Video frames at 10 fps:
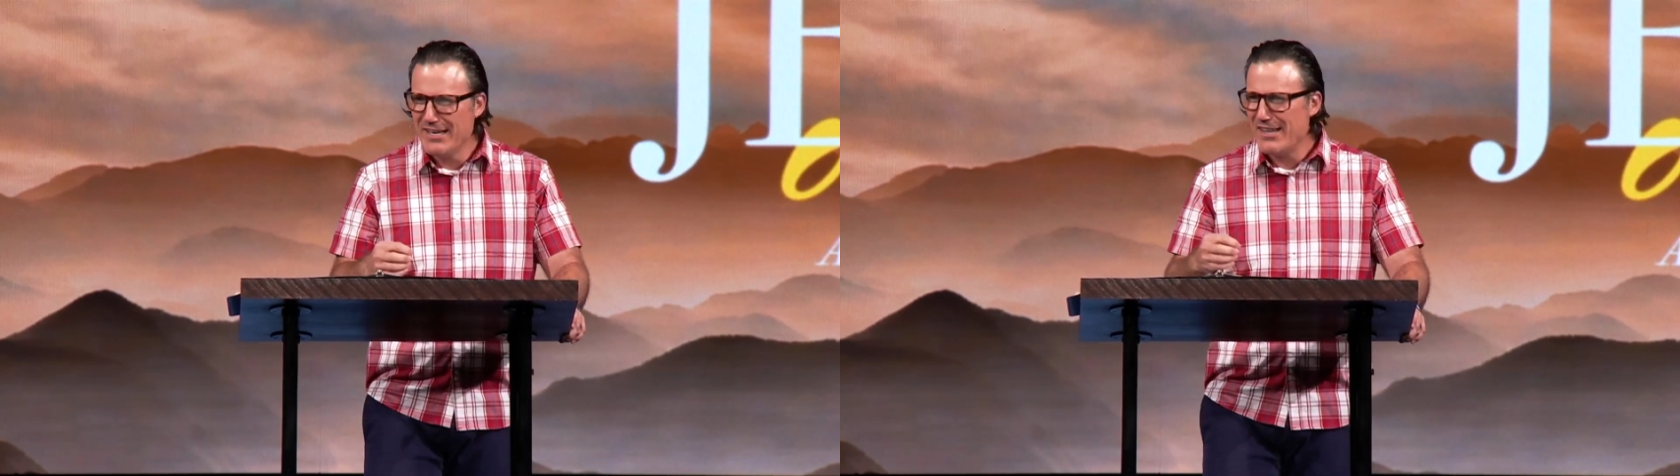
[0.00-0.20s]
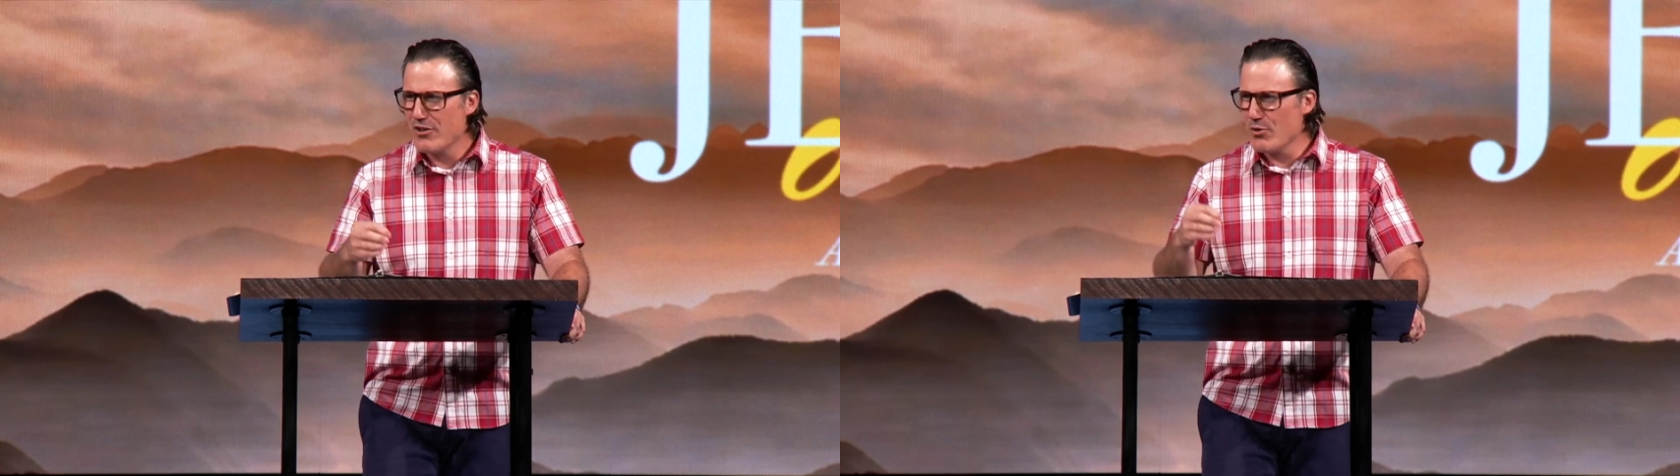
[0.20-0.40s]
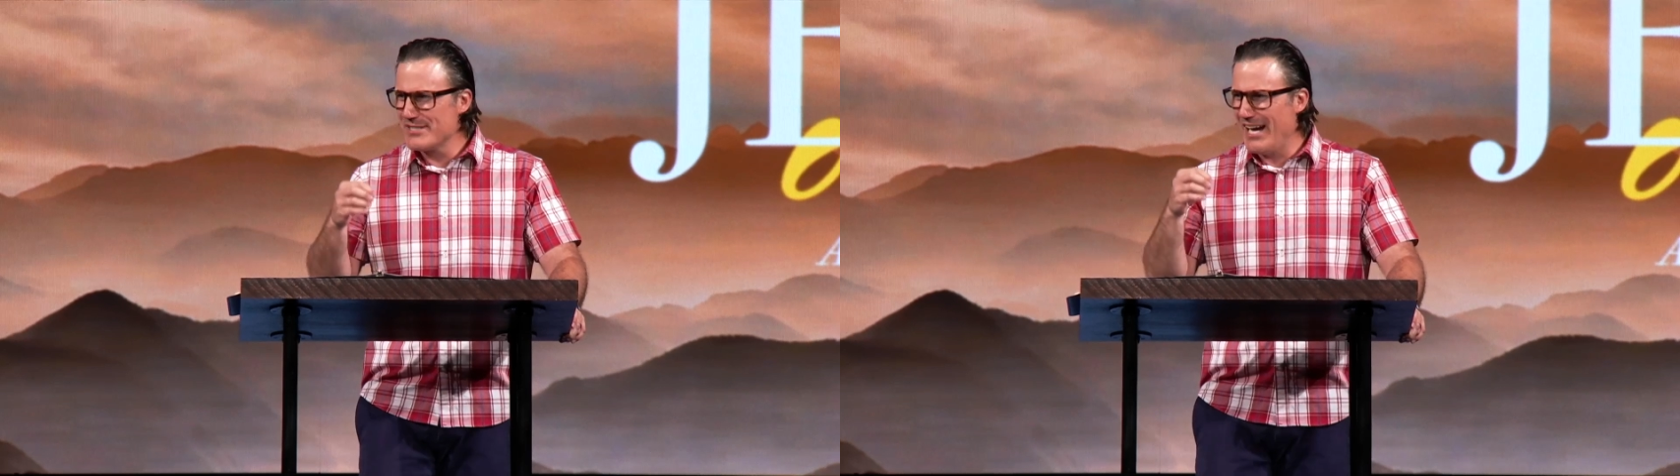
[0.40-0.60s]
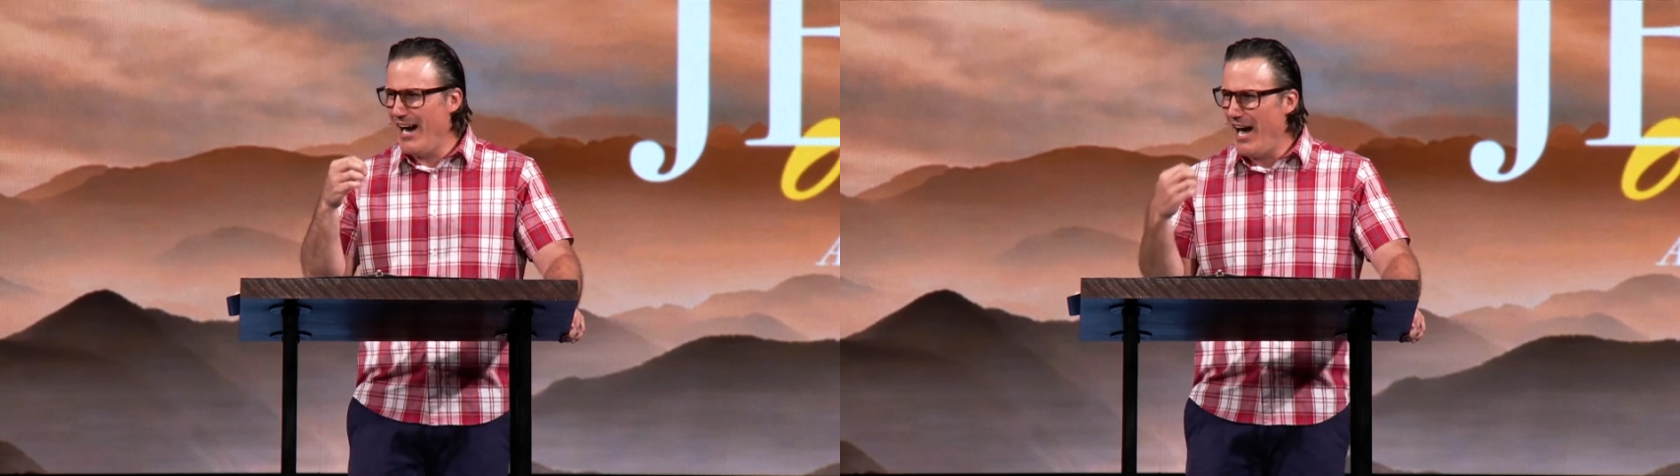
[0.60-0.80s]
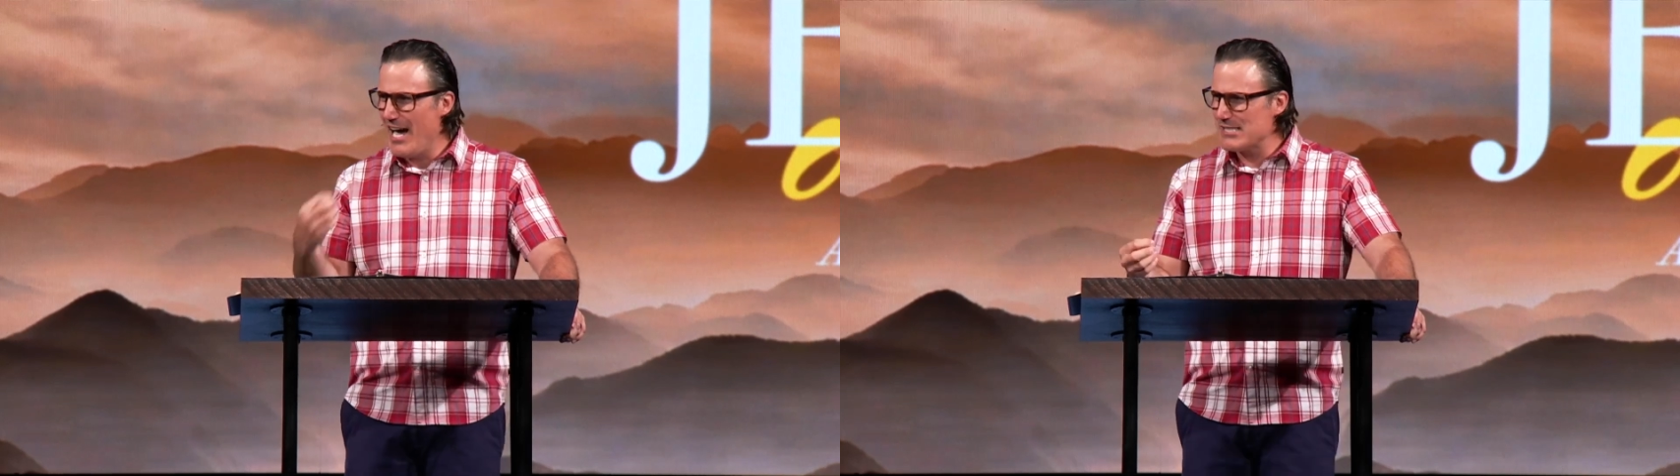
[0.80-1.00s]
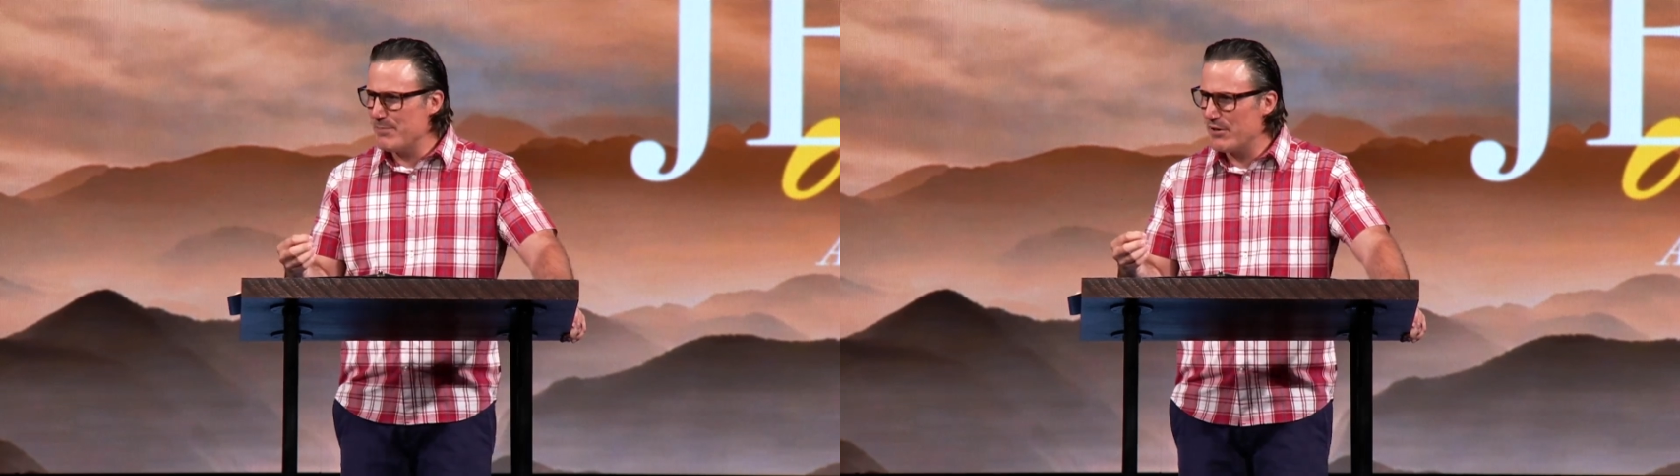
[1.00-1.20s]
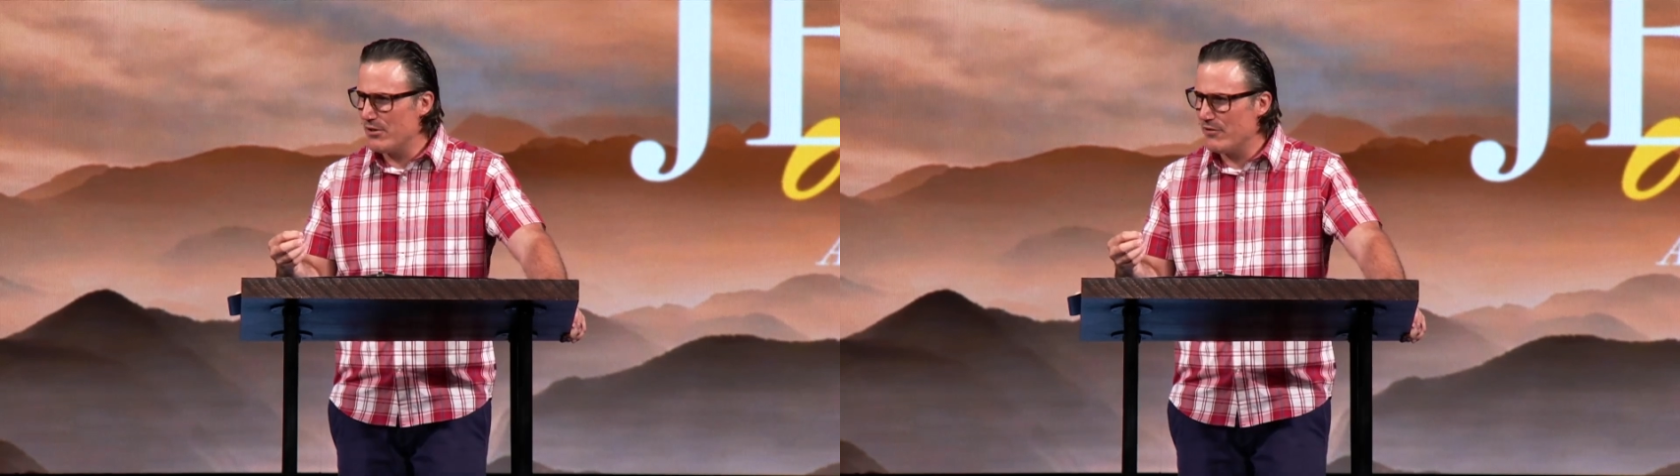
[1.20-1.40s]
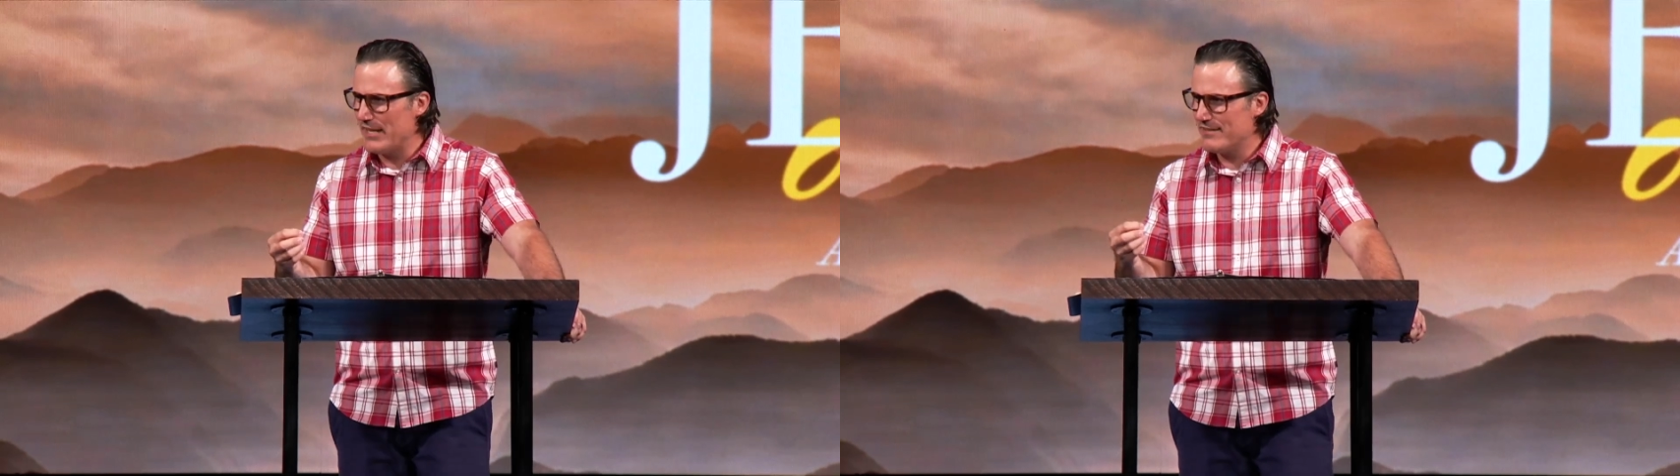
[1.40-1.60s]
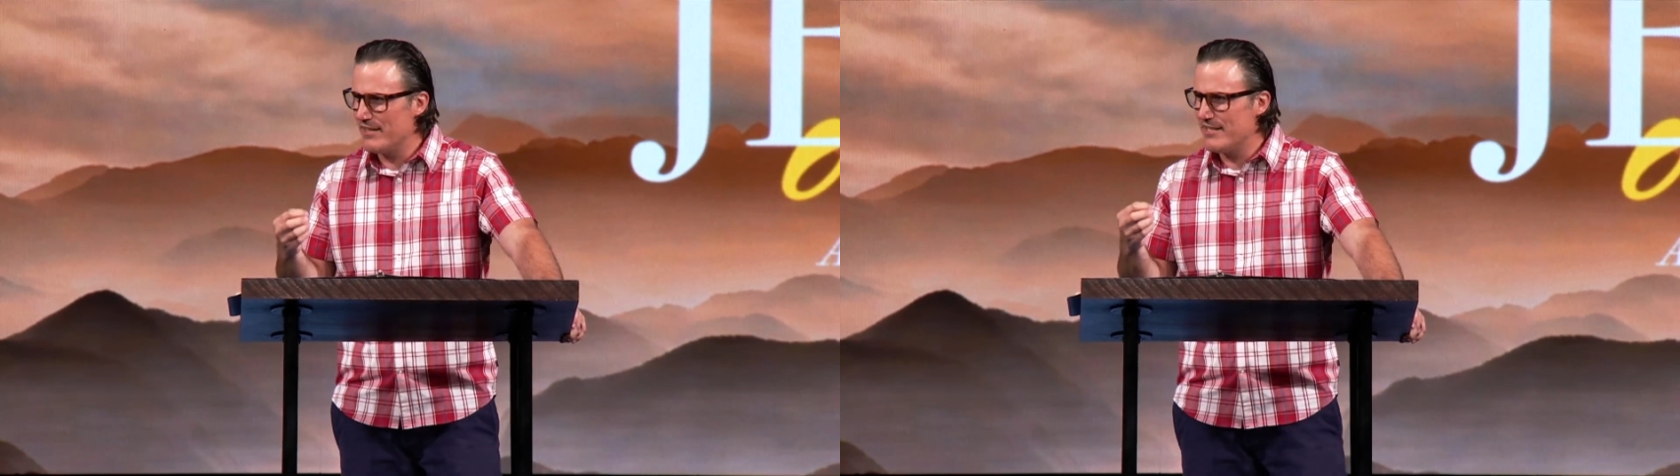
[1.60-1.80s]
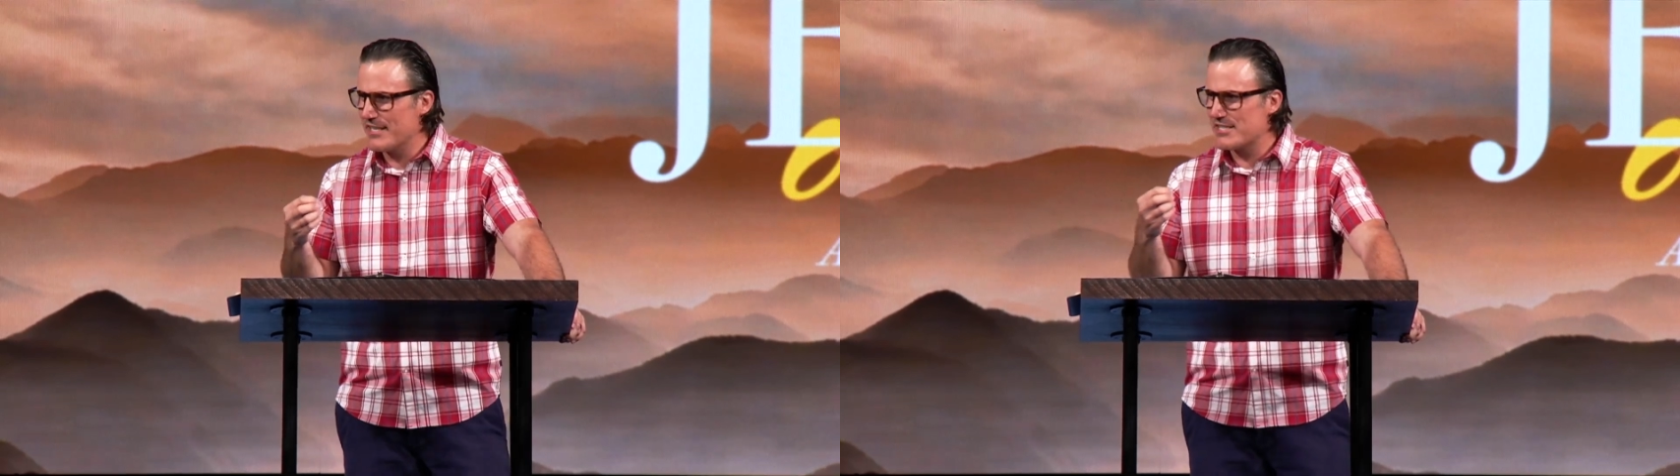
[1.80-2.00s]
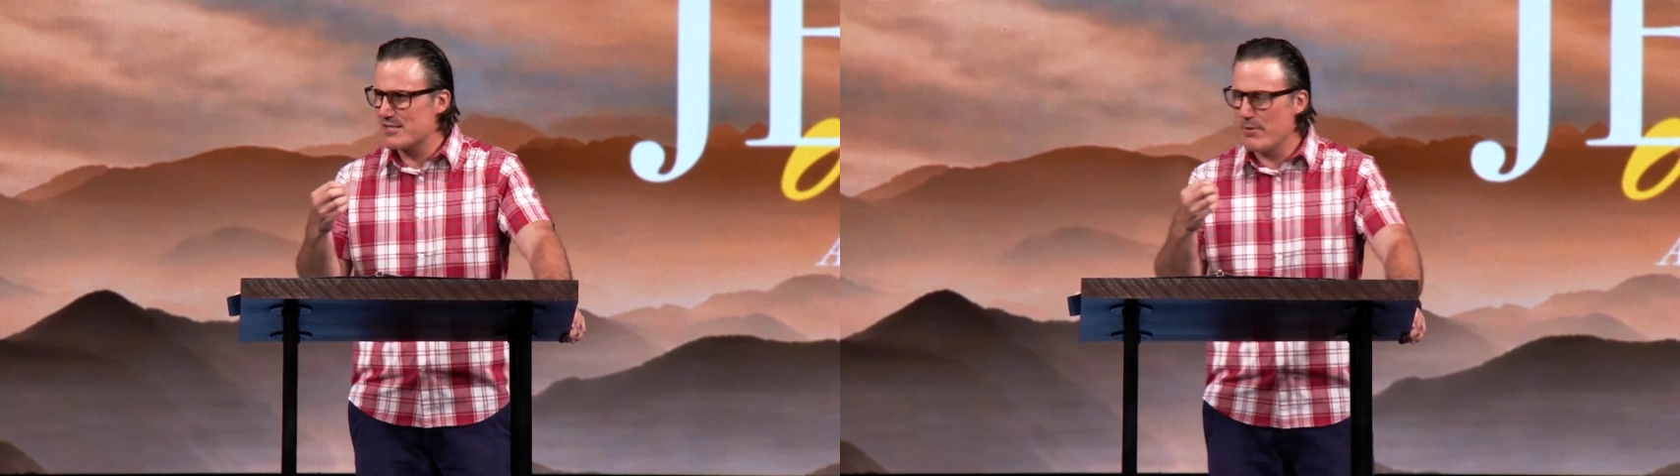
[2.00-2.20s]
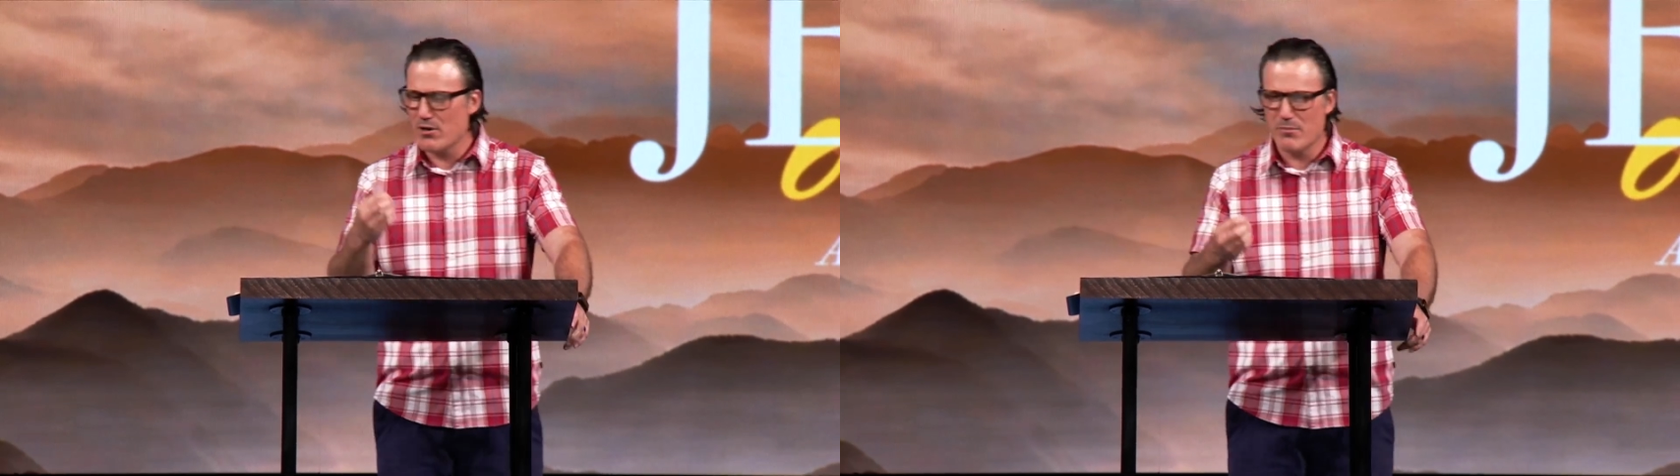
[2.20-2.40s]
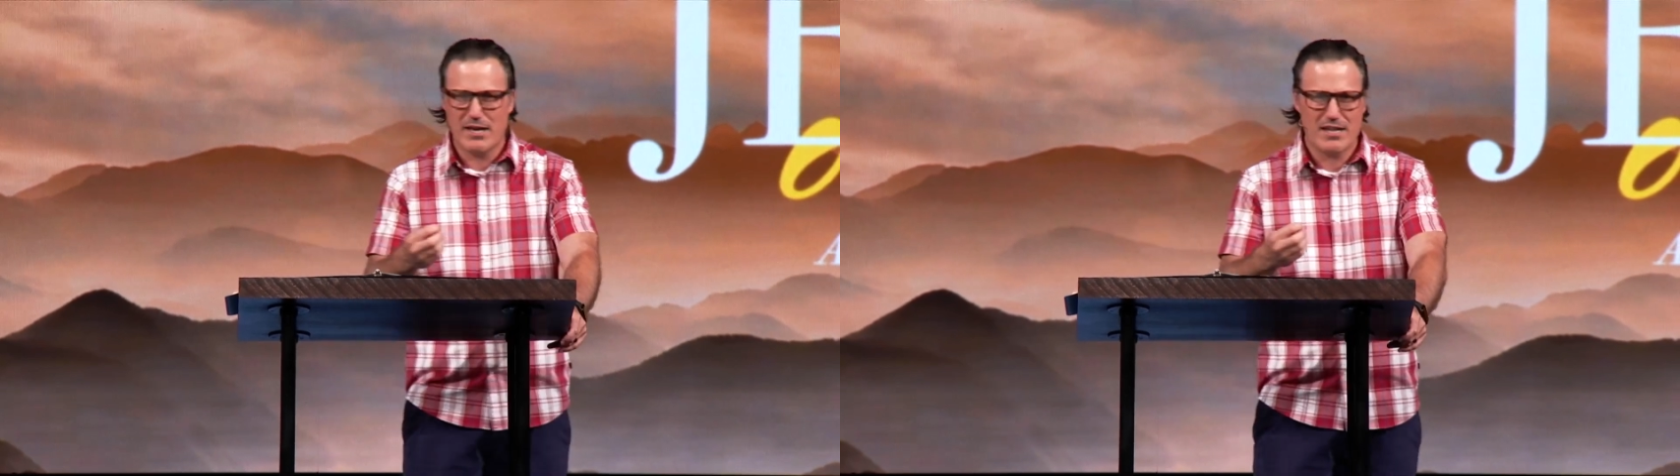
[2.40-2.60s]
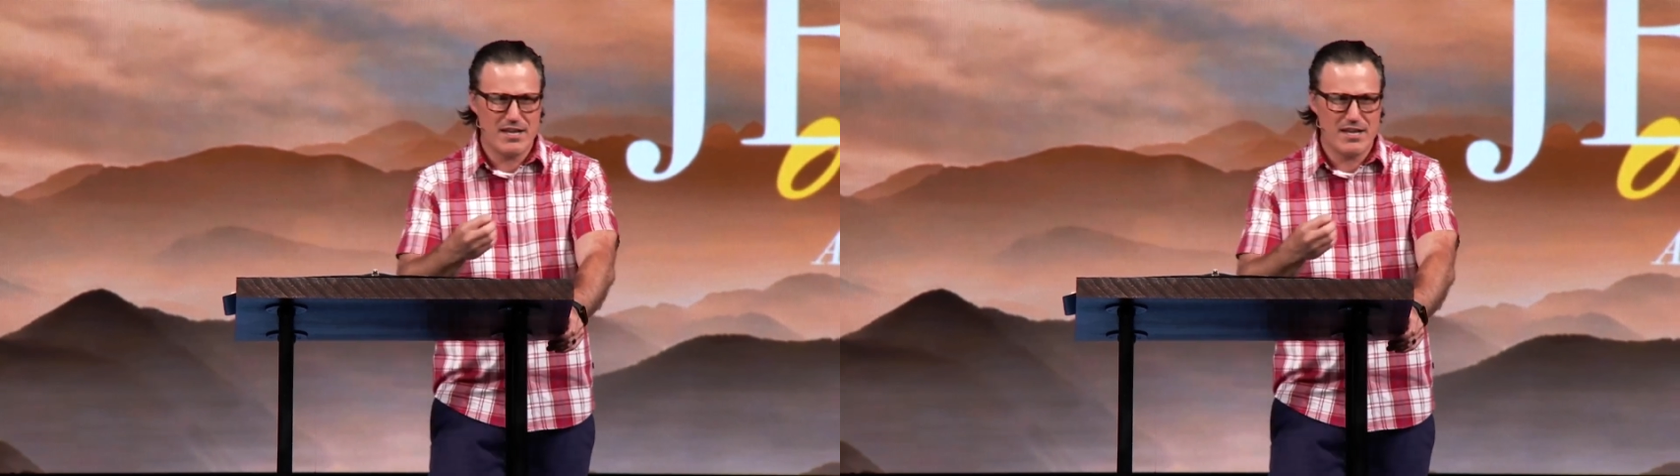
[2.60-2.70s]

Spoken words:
There was a hospital that did an experiment